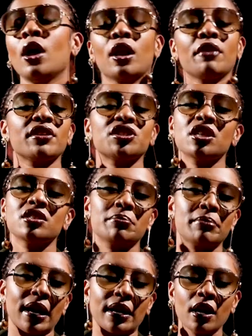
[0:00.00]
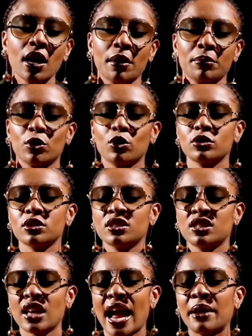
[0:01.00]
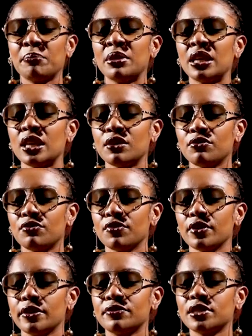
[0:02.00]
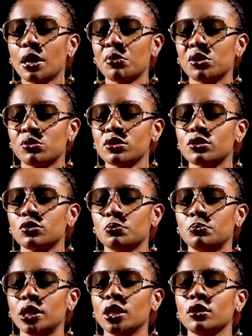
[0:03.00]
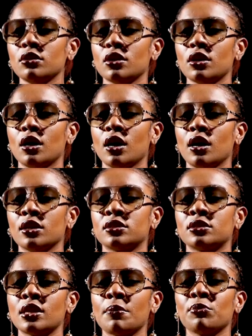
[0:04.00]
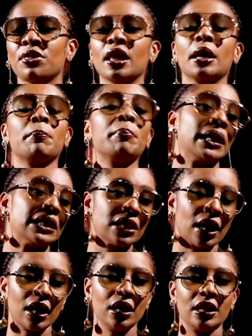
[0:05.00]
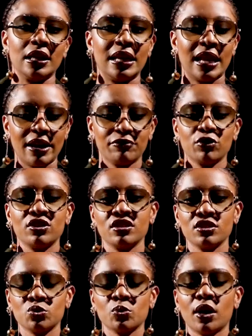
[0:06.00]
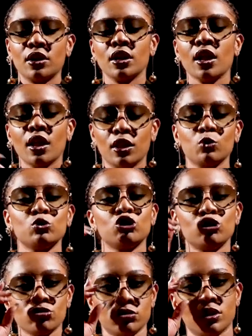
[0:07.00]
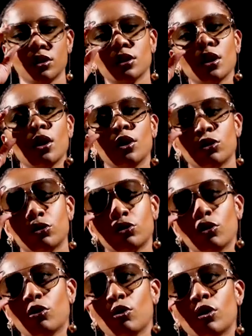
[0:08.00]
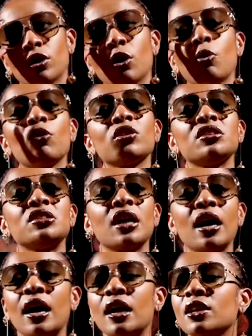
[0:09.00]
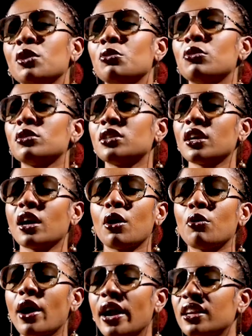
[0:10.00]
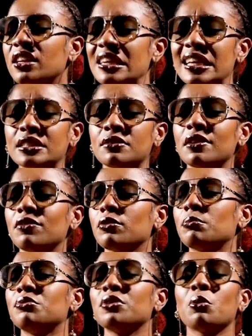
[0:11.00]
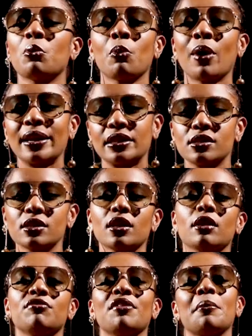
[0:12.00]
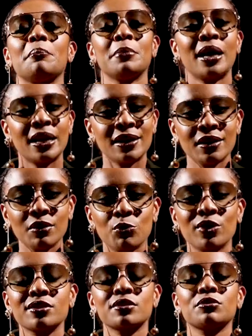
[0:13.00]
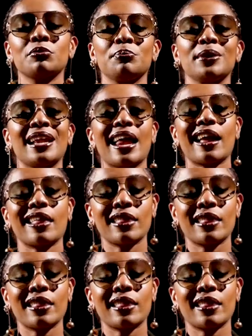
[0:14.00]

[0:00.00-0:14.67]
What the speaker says: Never change a man. Because I believe if someone wants to be something better in life or in this world, they will choose it. So, never take our ideas, even if you bring what. If a man wants to be like